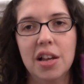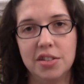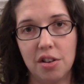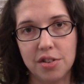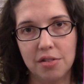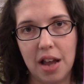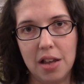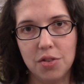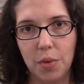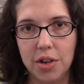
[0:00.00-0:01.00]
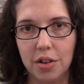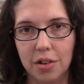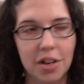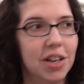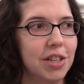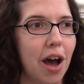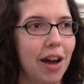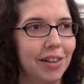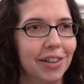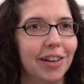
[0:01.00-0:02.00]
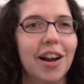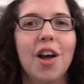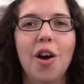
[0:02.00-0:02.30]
It's also nice when your toddler